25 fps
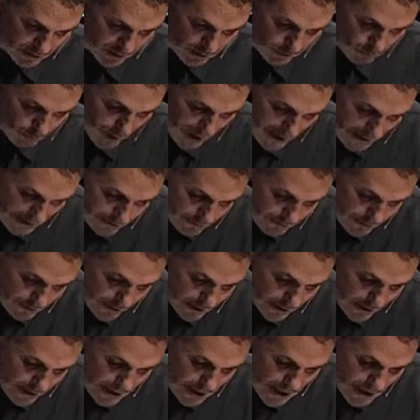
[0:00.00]

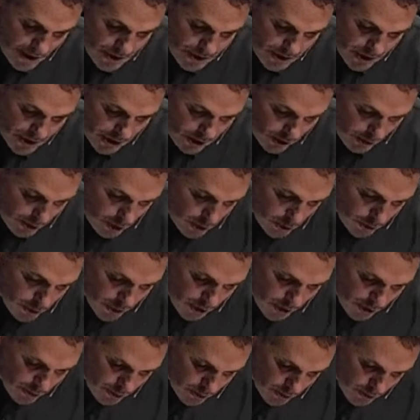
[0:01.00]
reconciliation or are you
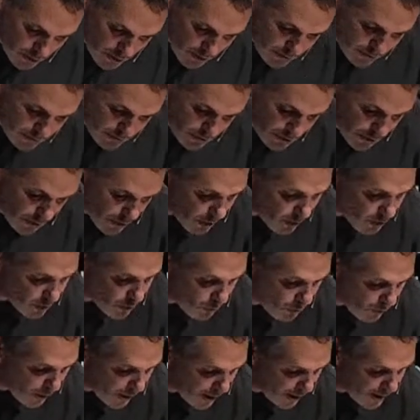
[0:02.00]
going to do this your
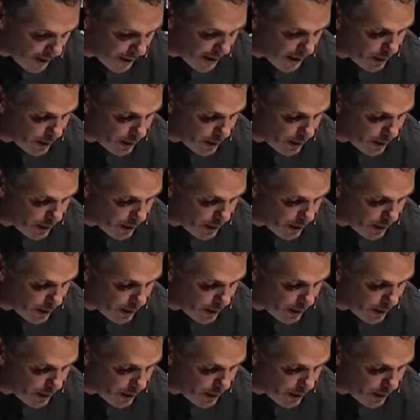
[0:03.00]
own way?